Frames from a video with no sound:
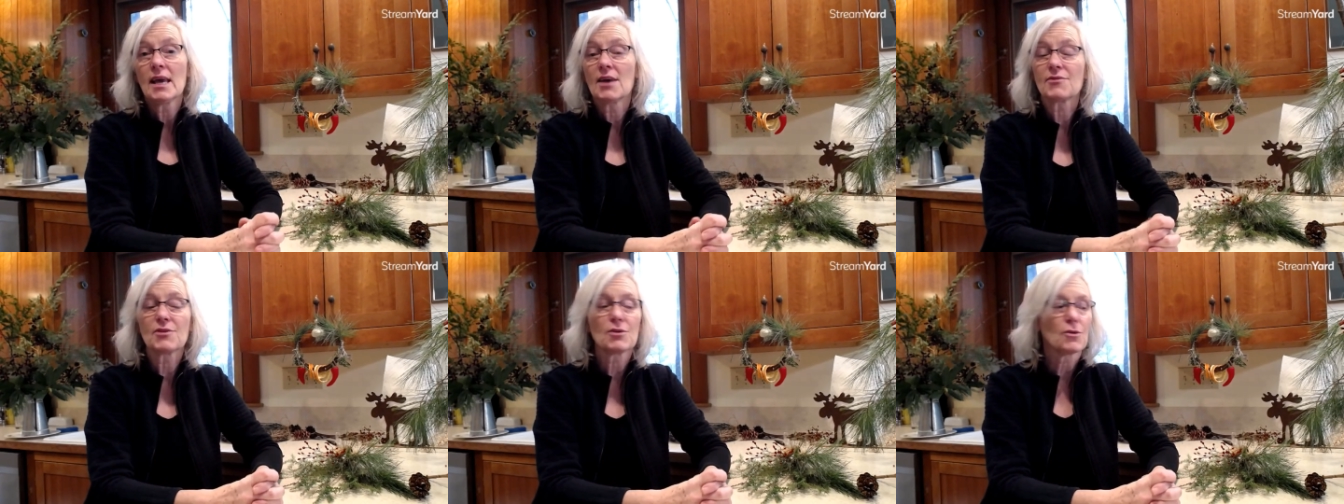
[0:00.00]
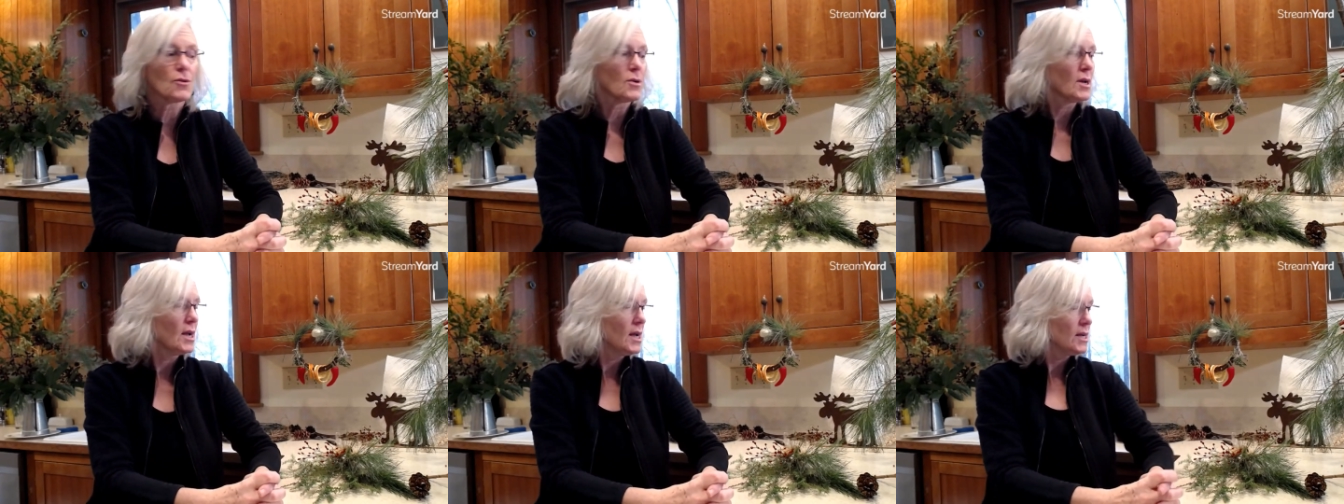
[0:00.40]
If
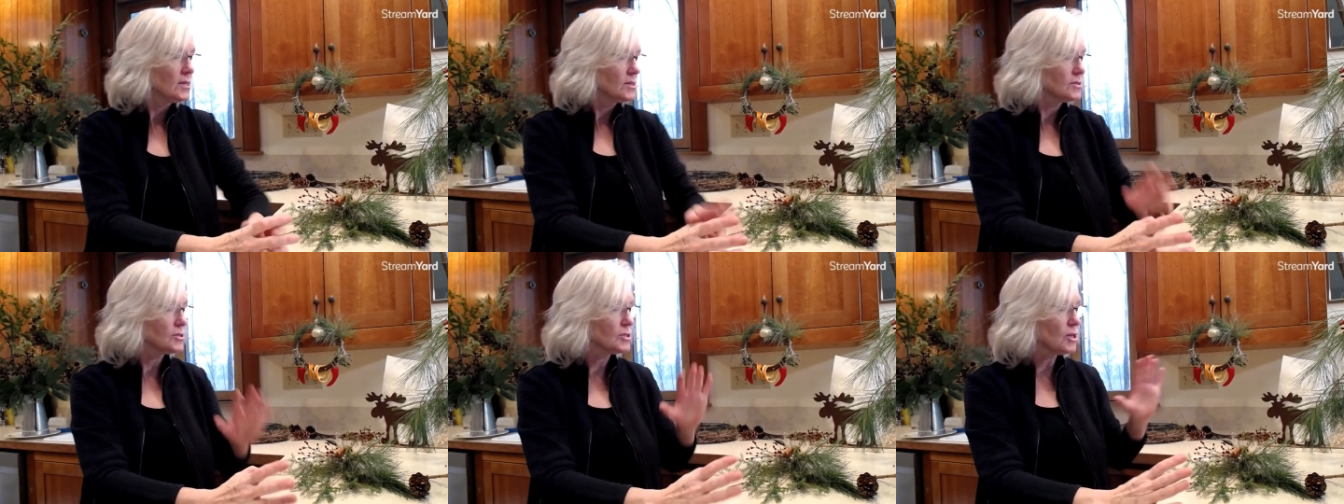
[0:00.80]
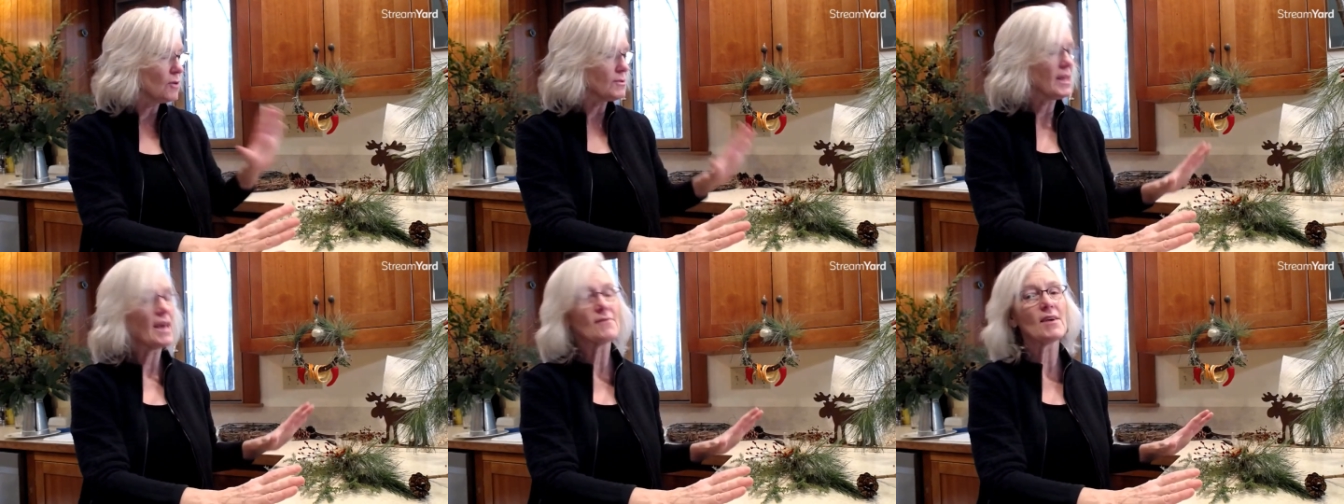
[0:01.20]
you
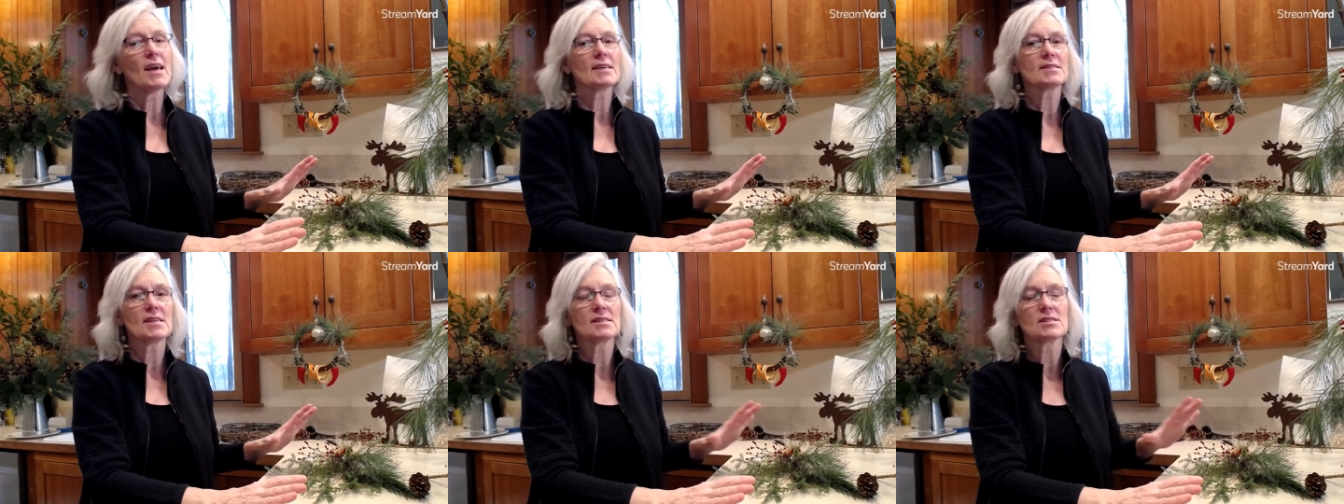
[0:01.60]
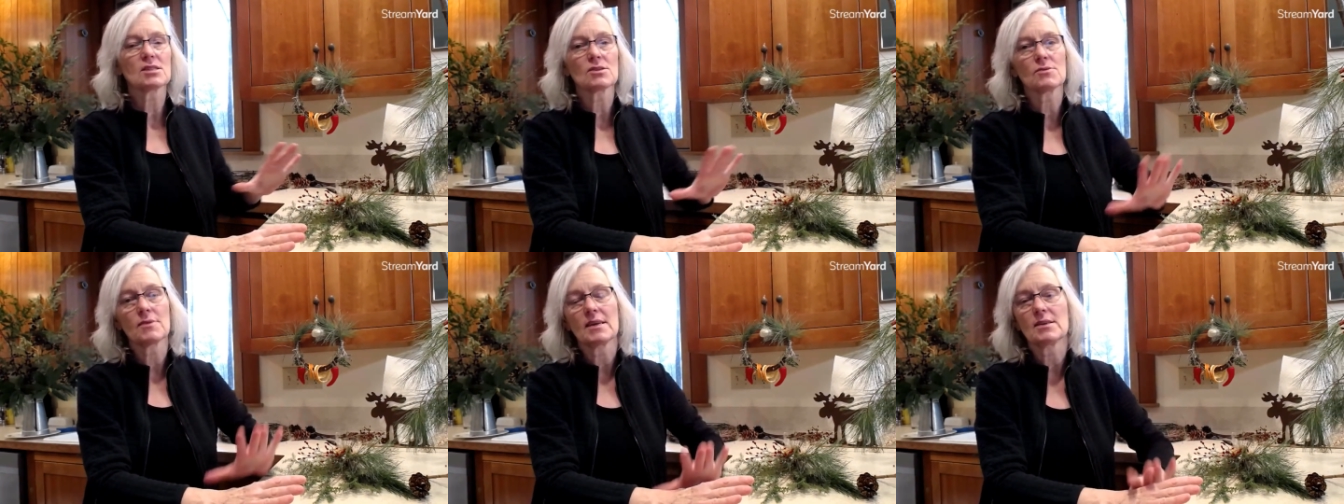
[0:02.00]
don't have access
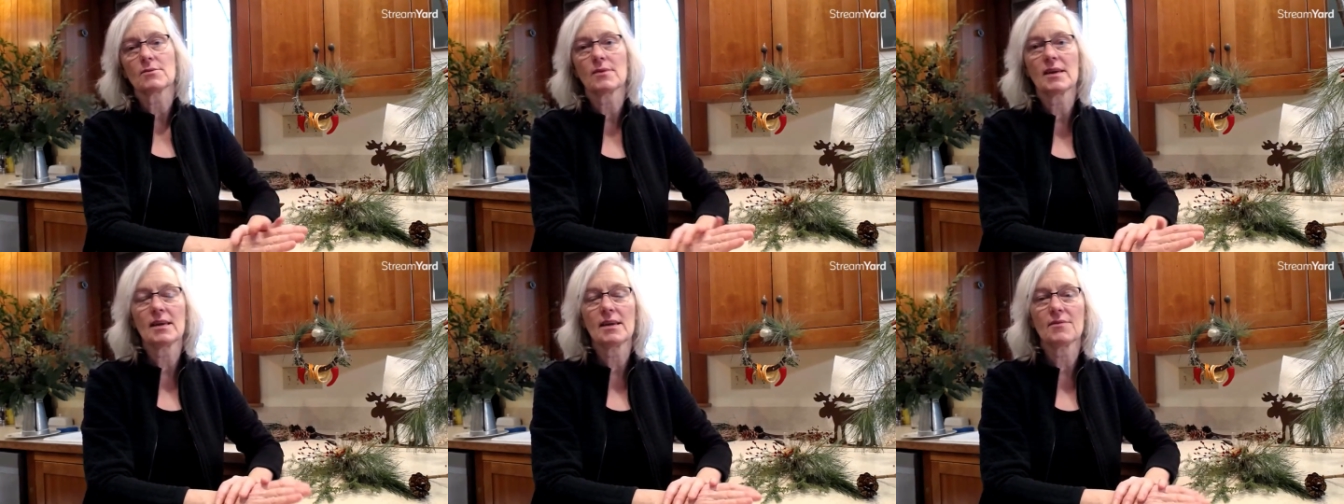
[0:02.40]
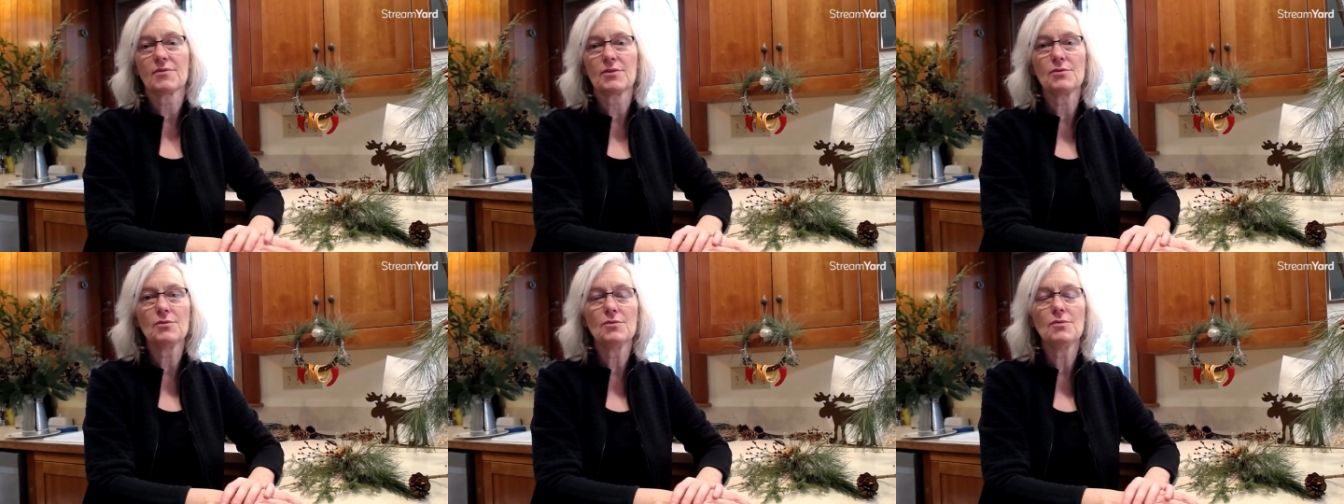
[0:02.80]
to greenery,
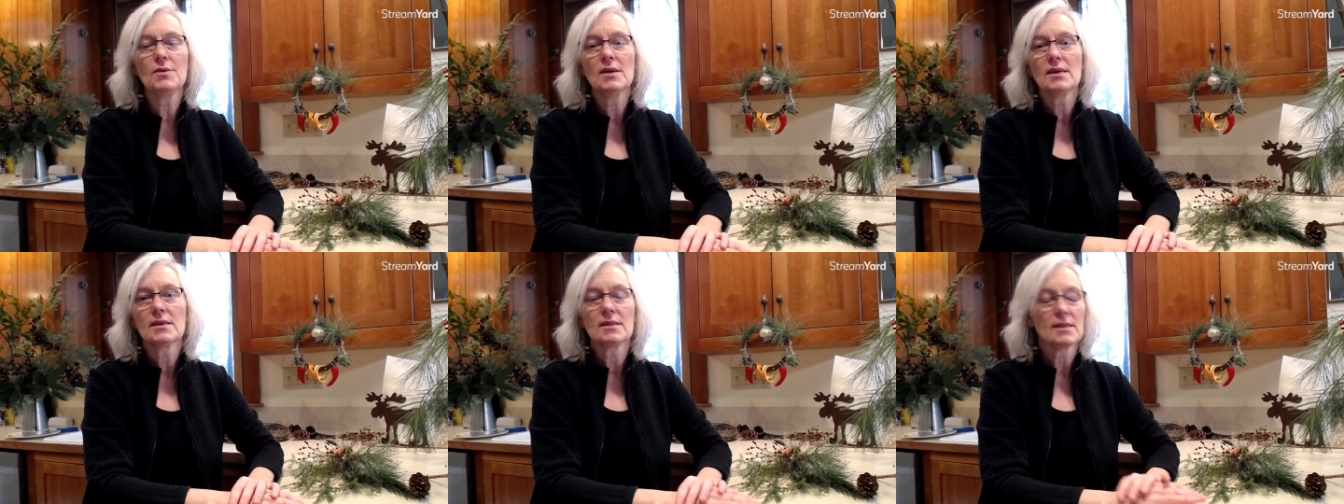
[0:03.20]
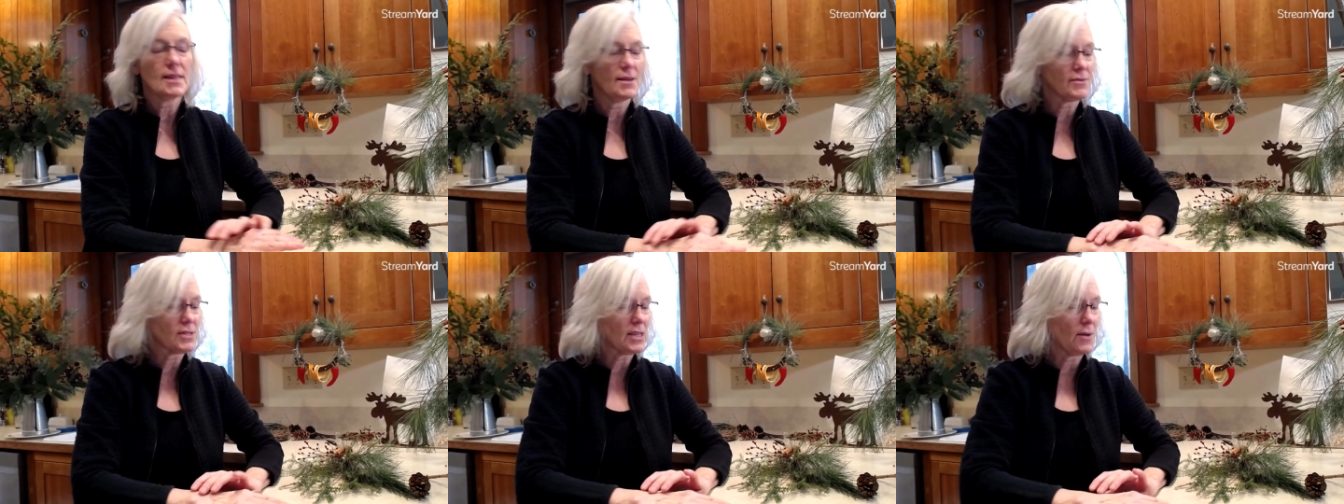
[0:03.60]
if you
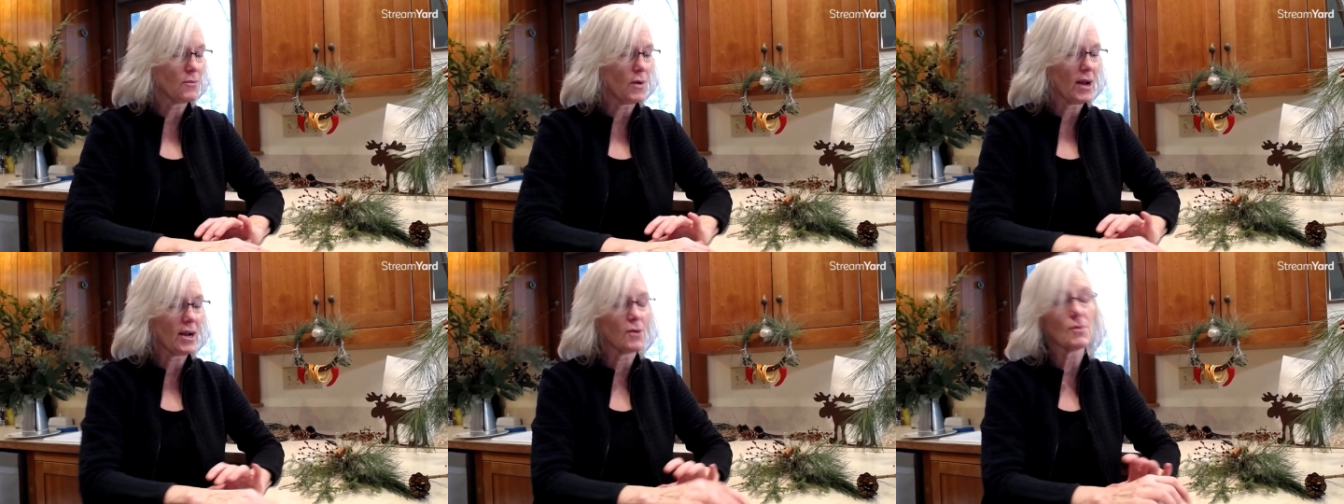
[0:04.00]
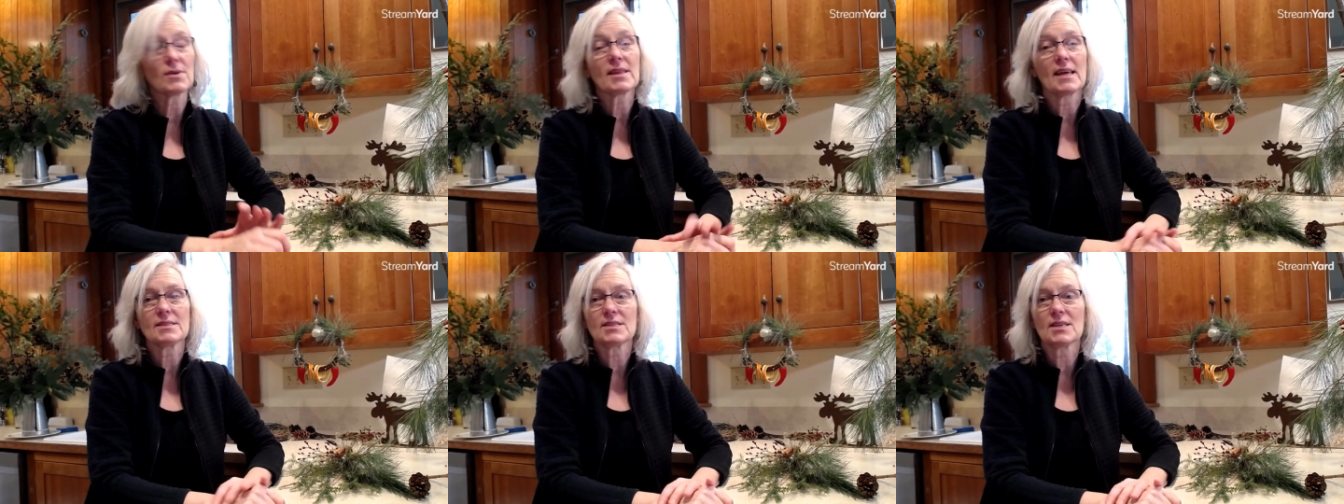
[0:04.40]
live somewhere
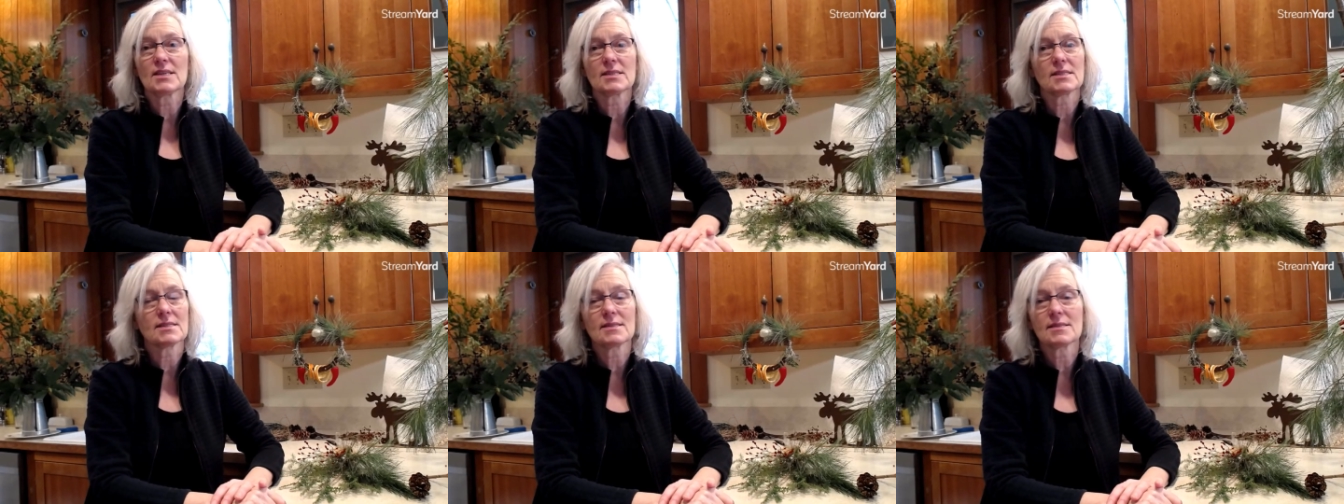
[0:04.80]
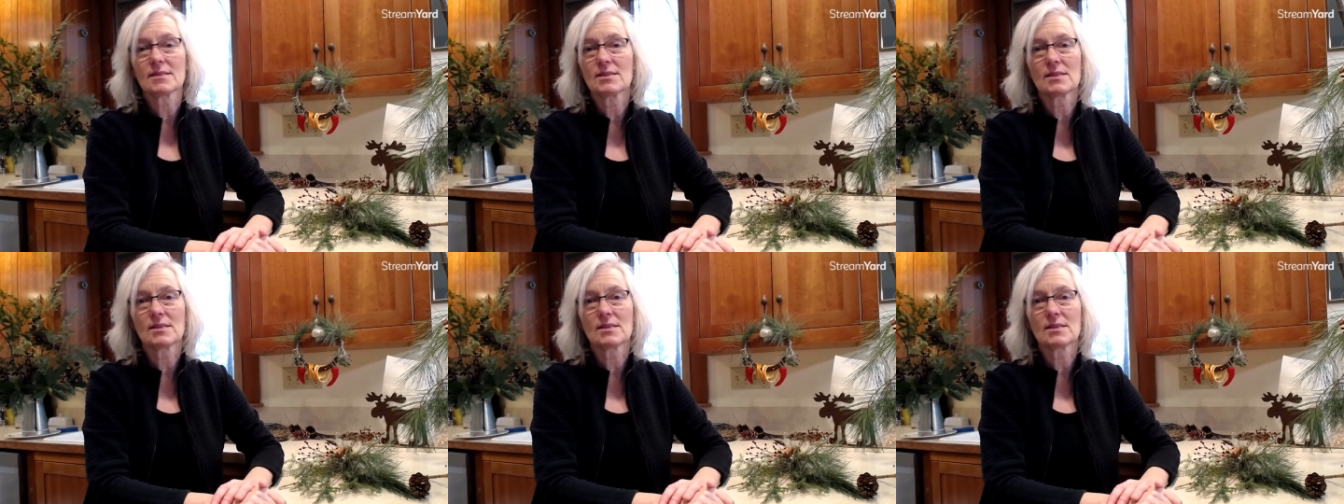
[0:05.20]
where that just